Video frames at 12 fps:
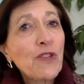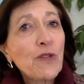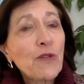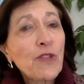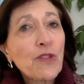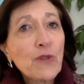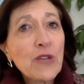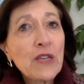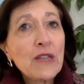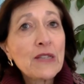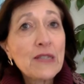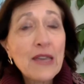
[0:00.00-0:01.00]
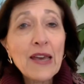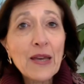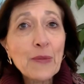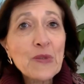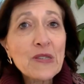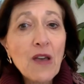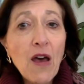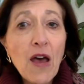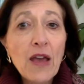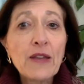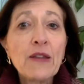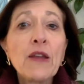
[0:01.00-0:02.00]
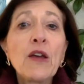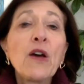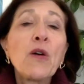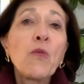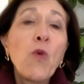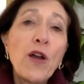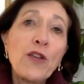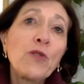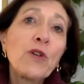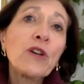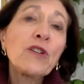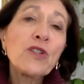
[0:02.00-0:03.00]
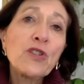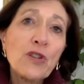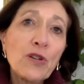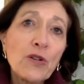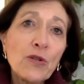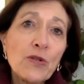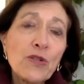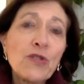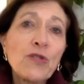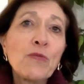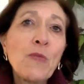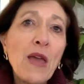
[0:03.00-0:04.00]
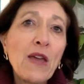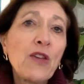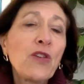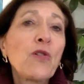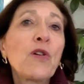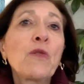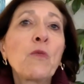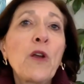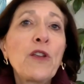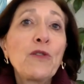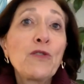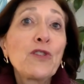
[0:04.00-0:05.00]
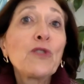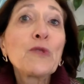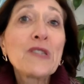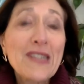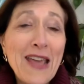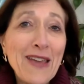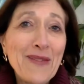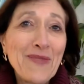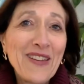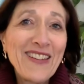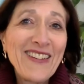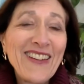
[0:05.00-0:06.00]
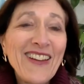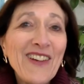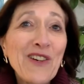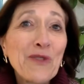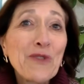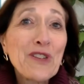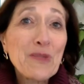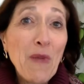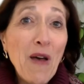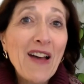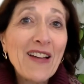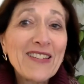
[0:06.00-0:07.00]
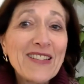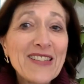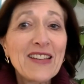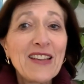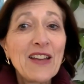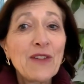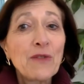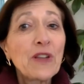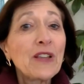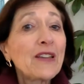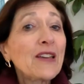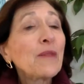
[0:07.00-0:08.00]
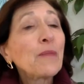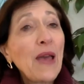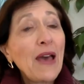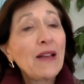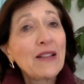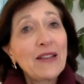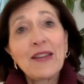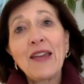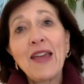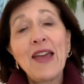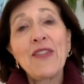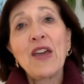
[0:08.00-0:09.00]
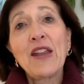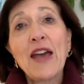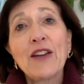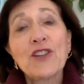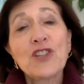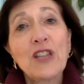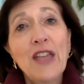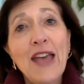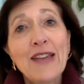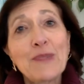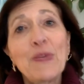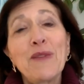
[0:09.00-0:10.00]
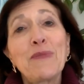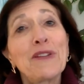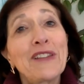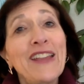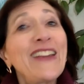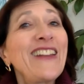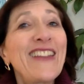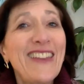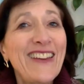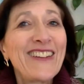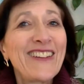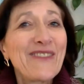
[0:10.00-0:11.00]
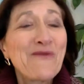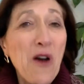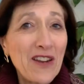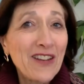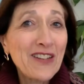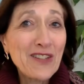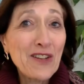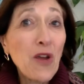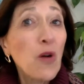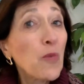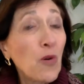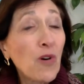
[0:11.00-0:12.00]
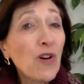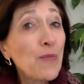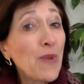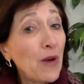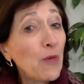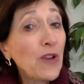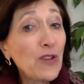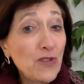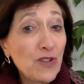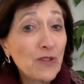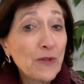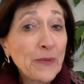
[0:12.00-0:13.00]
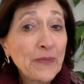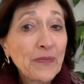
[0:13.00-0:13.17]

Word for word: with you three tips on what you can do to make your what do you do statement or response really compelling, and that actually has people leaning in, wanting to know more about what you do.